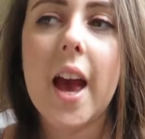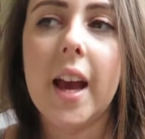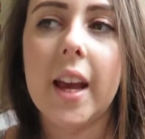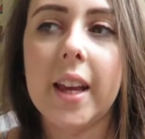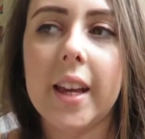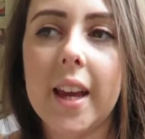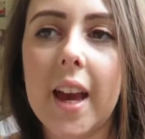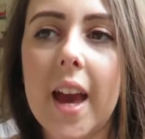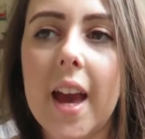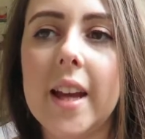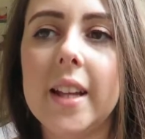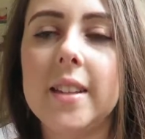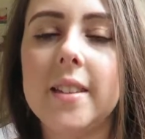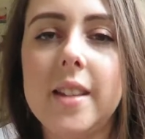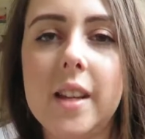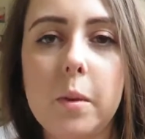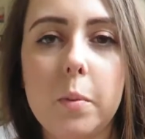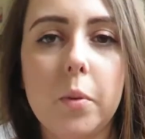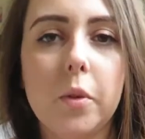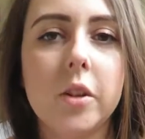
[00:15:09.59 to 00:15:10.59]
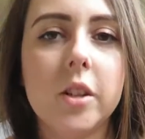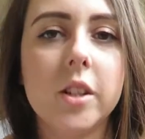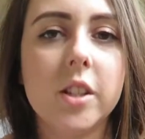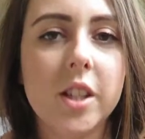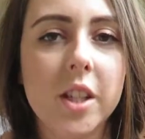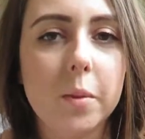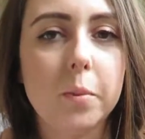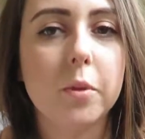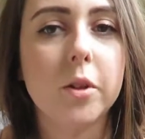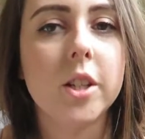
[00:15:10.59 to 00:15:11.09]
and getting deeper and
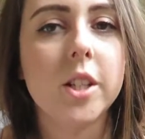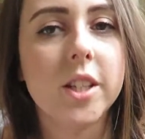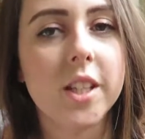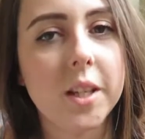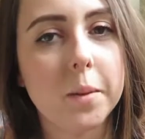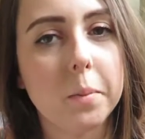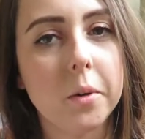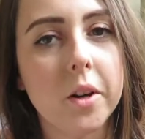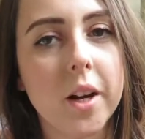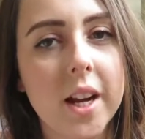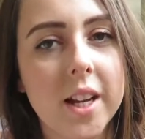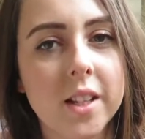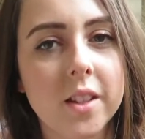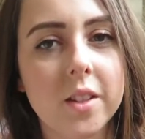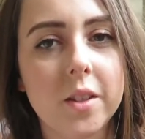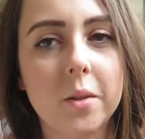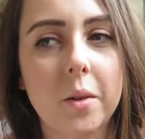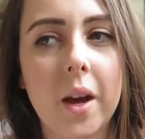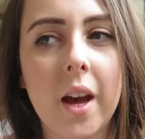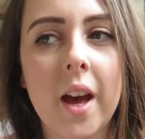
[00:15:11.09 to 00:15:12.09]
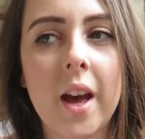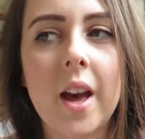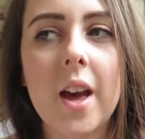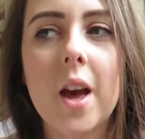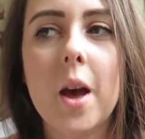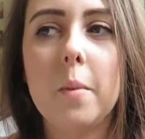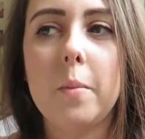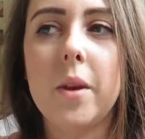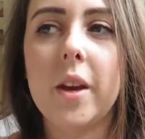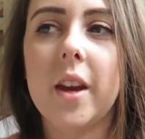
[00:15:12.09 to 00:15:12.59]
deeper and deeper into it,
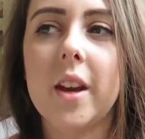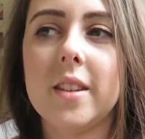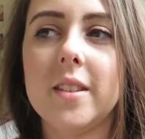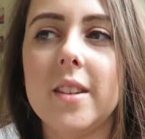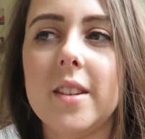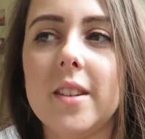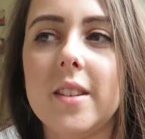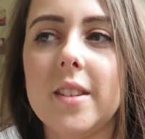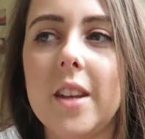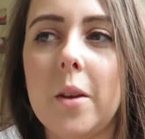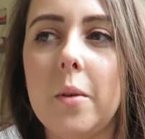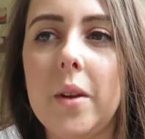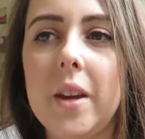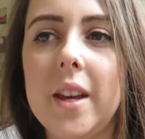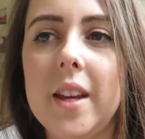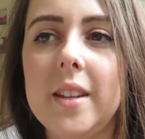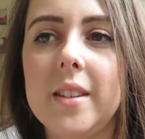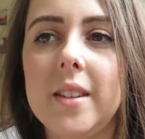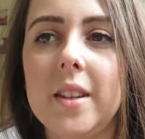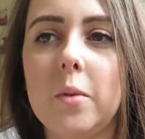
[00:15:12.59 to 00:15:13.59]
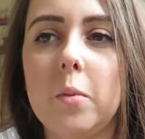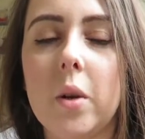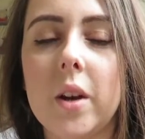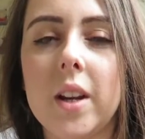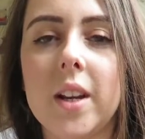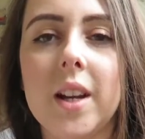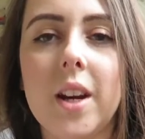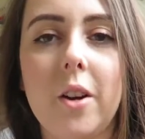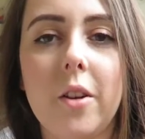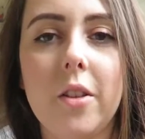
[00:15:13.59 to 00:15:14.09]
because it's so easy,
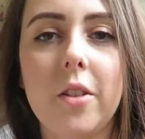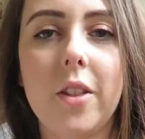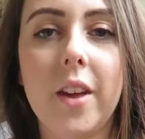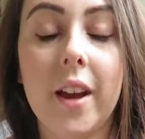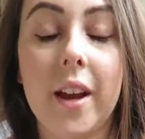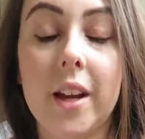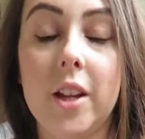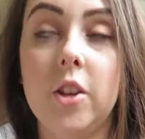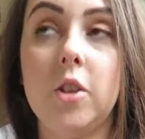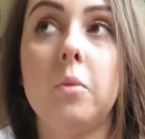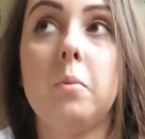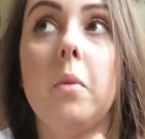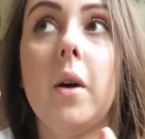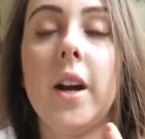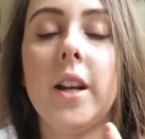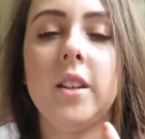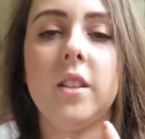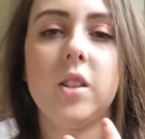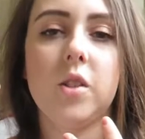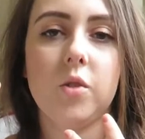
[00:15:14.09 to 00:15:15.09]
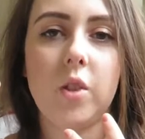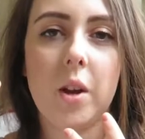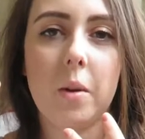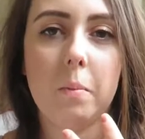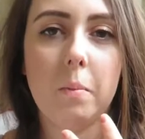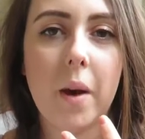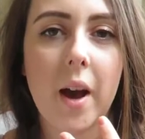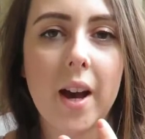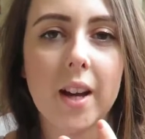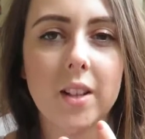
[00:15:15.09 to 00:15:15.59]
one little thing and your mind is
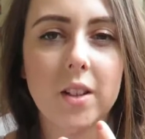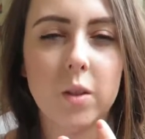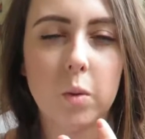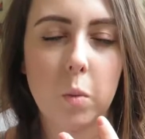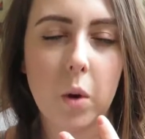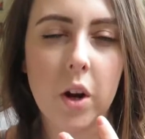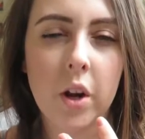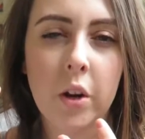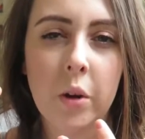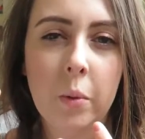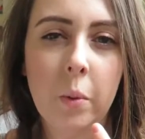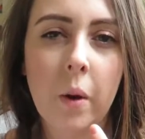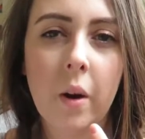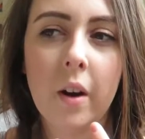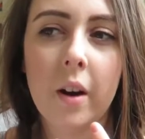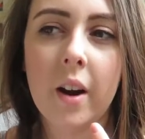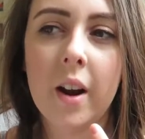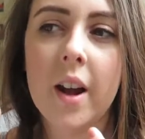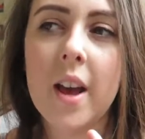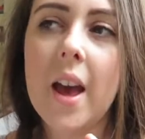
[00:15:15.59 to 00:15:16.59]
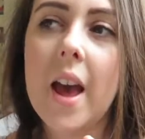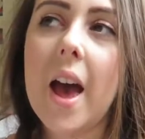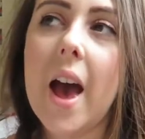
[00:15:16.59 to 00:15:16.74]
straight back to where you are,